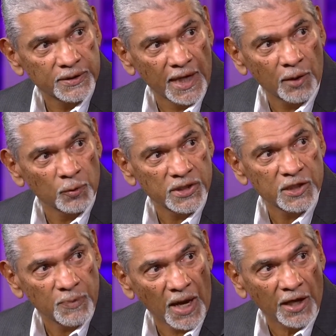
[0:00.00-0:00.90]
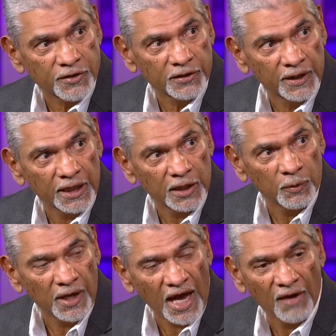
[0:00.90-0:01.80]
That was his passion, yeah. That he
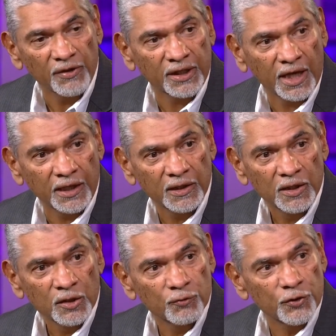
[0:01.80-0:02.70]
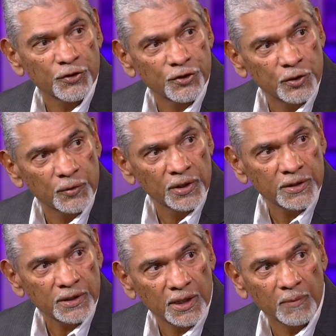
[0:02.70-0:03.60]
would advocate for
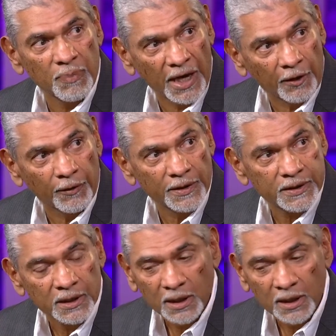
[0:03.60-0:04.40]
students and parents.